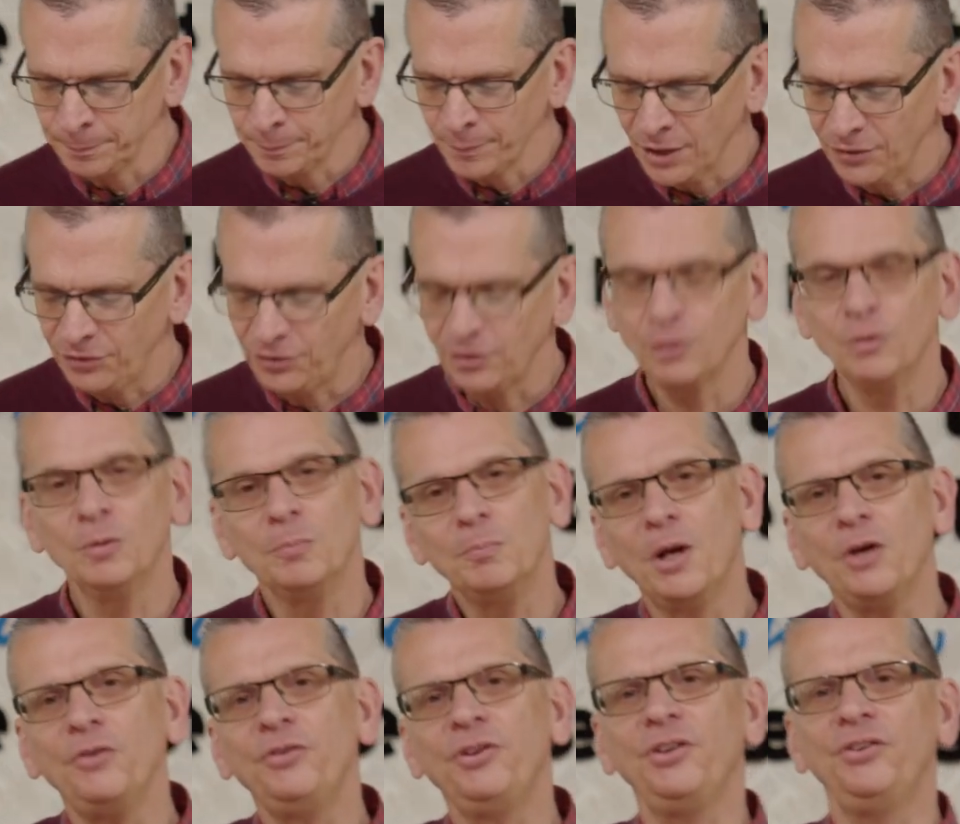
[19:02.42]
So
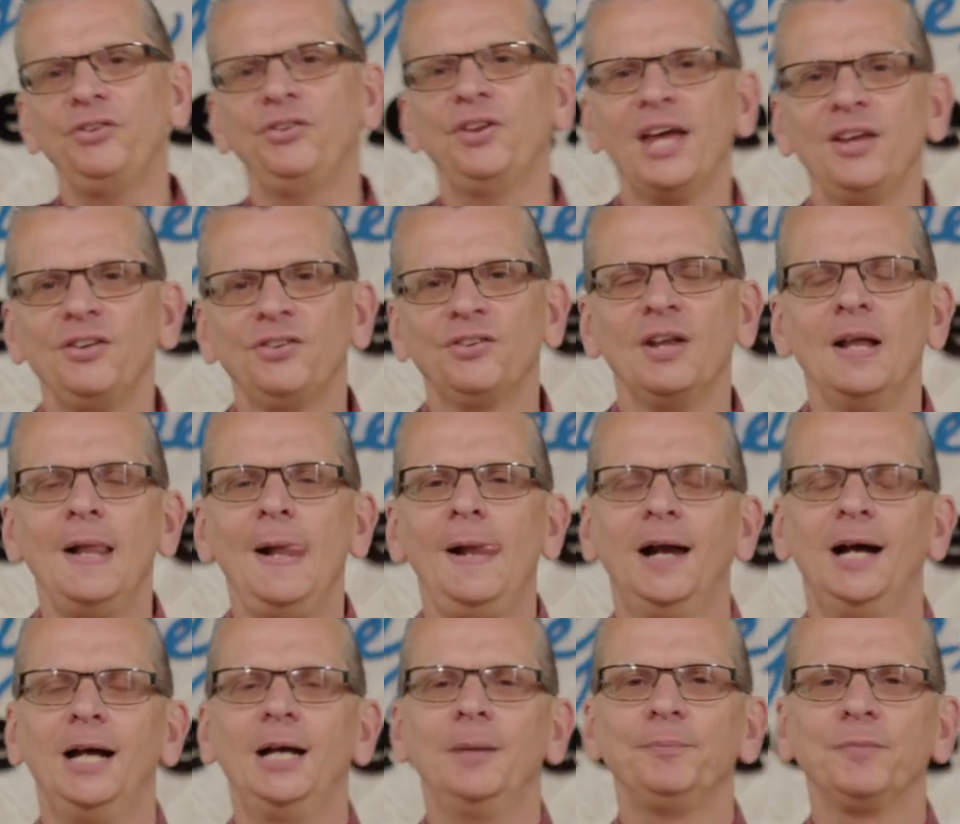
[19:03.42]
Moses says
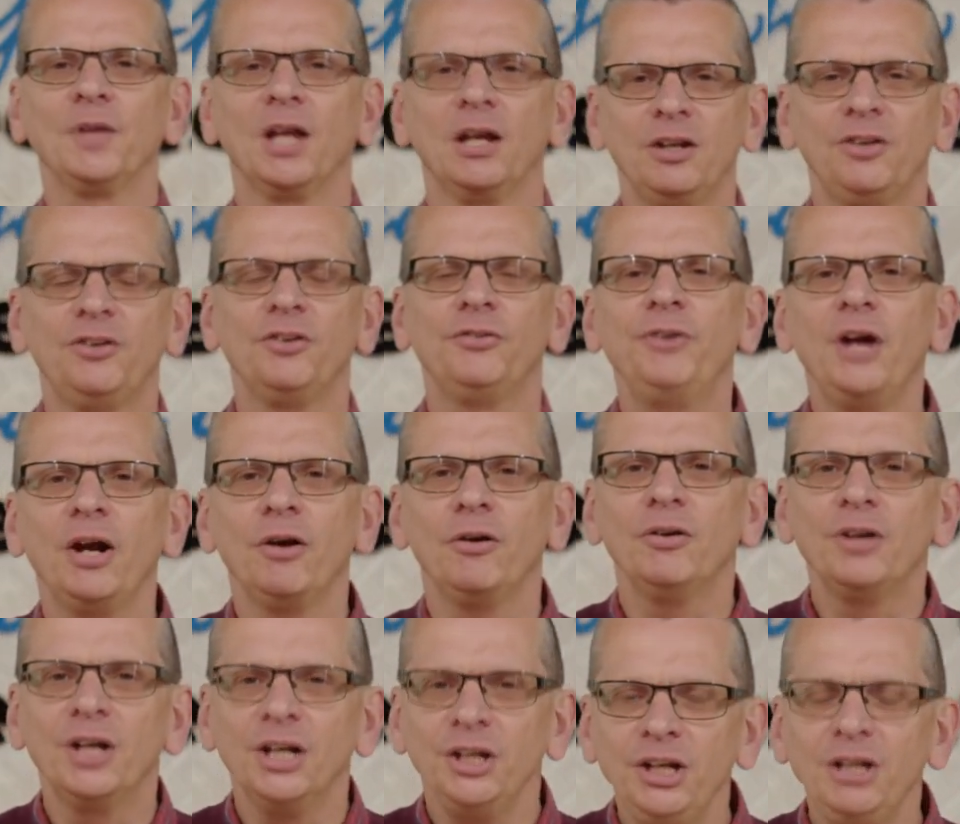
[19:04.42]
to Pharaoh,
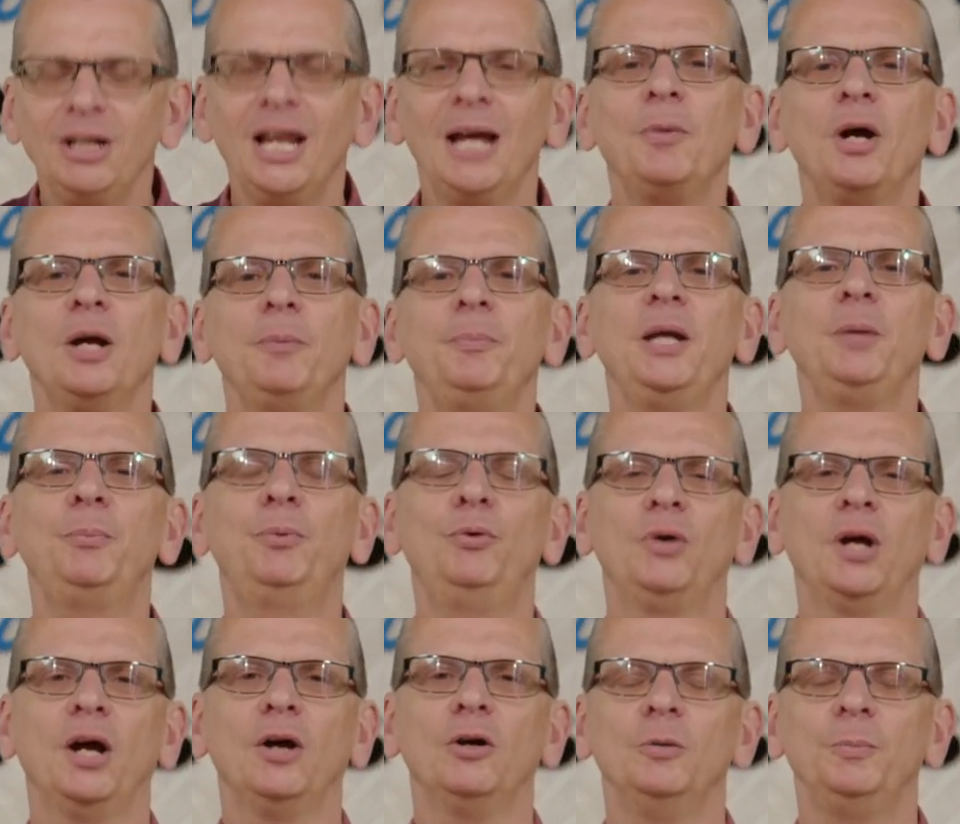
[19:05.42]
can you let my people
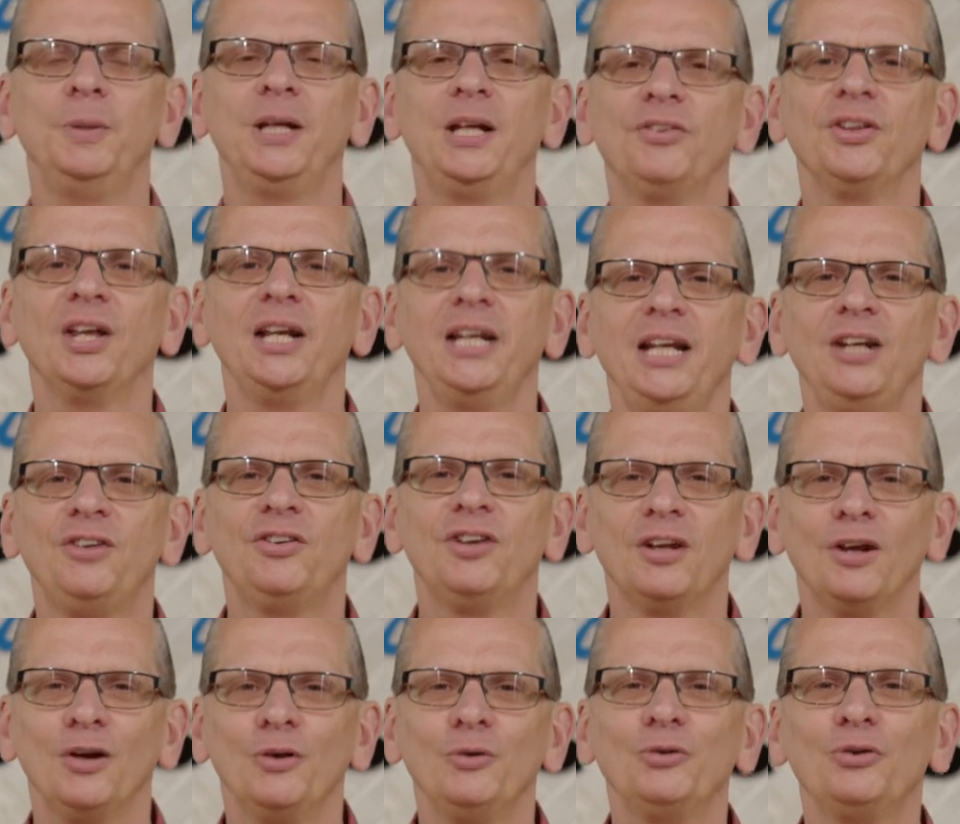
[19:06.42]
go? Because they need to
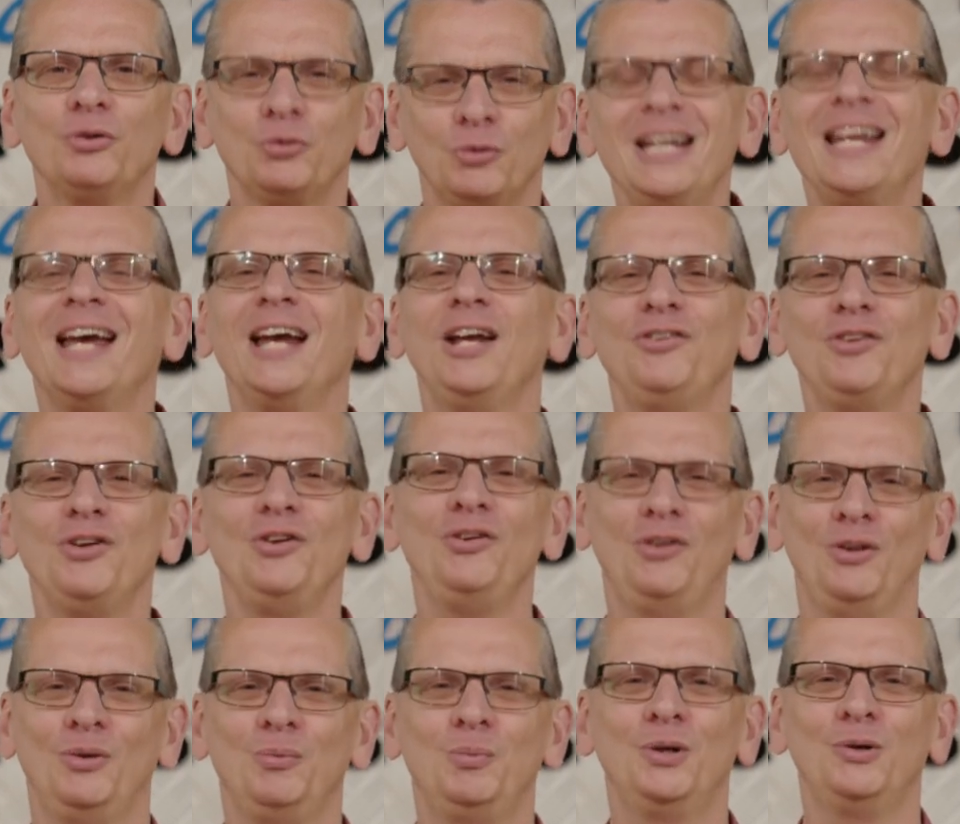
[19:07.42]
go 3 days into
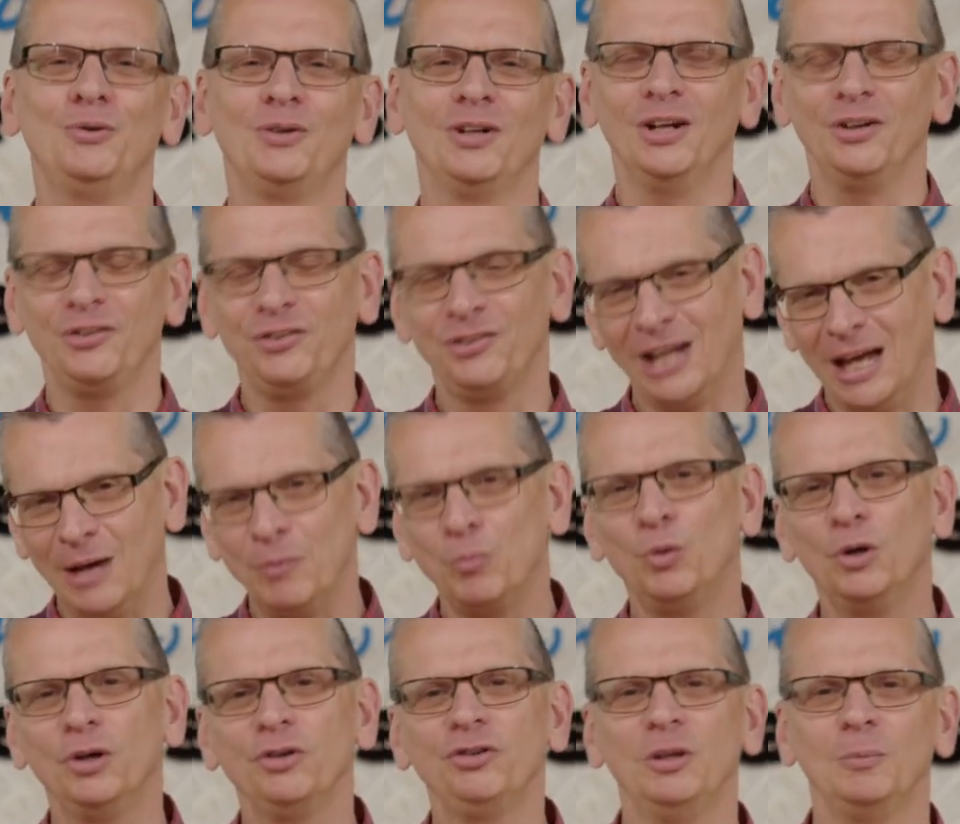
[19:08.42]
the wilderness and
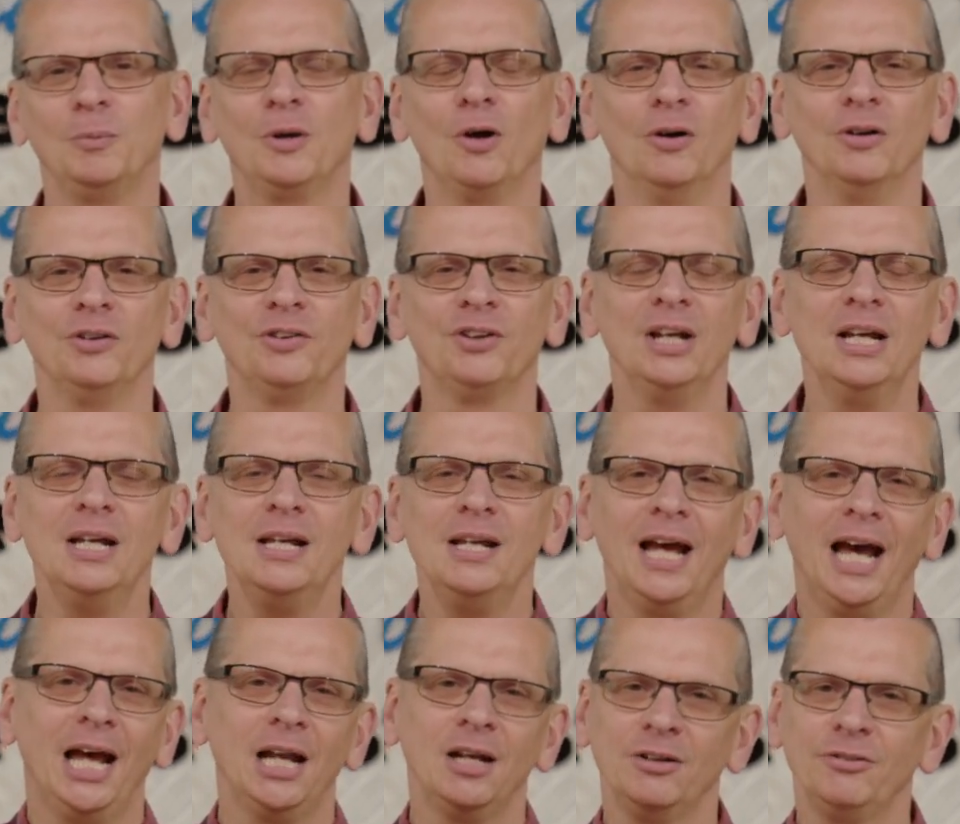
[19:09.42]
worship God.
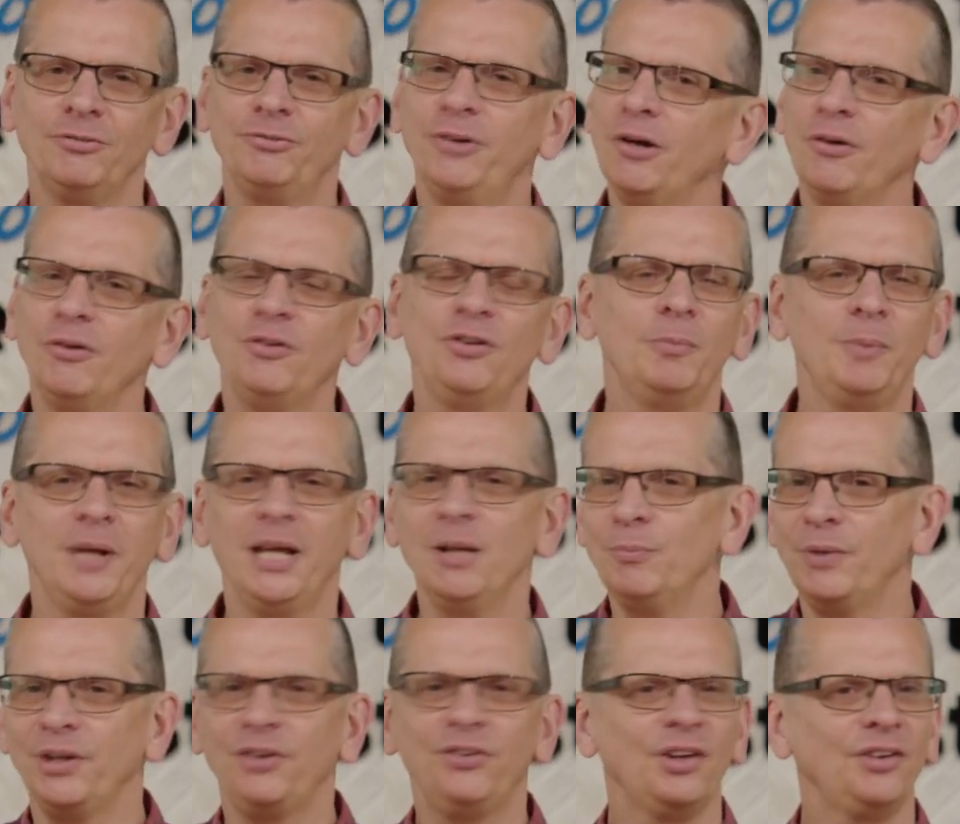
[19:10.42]
And Pharaoh, to begin
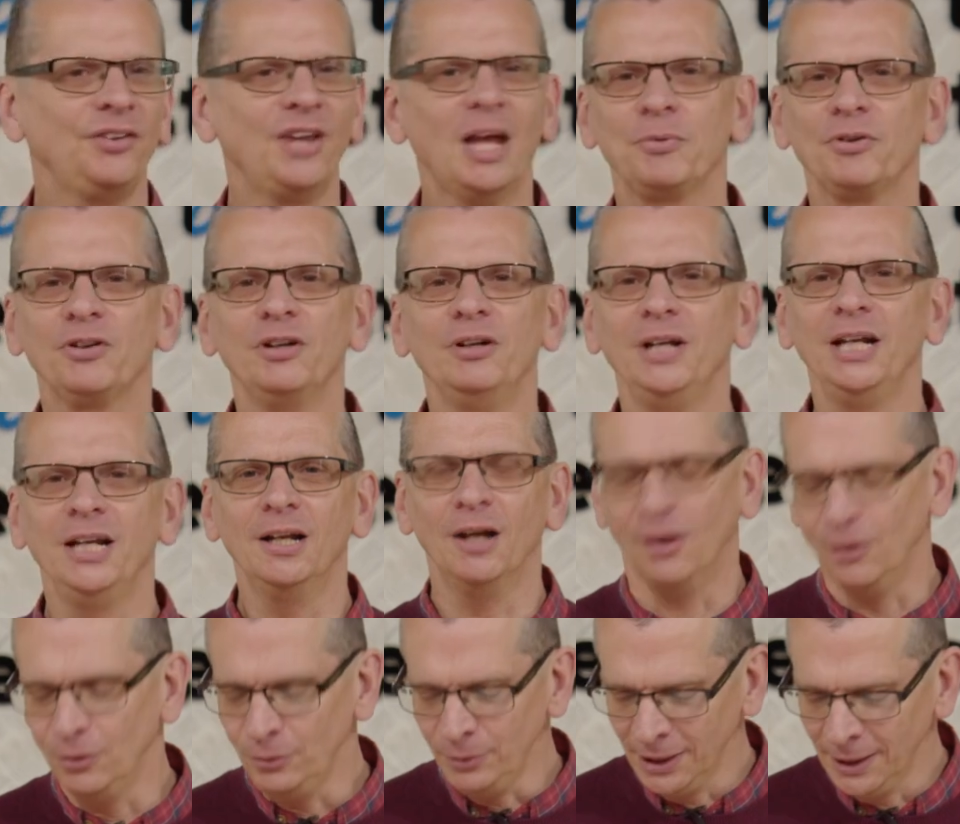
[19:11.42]
with, says absolutely
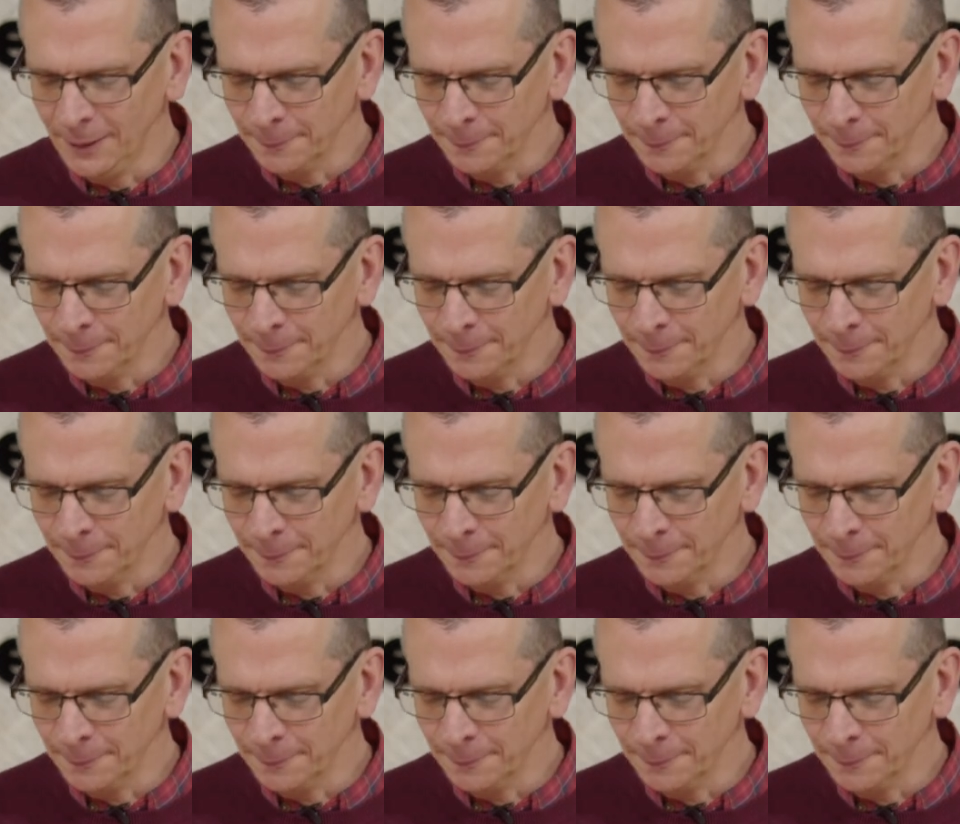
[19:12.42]
no.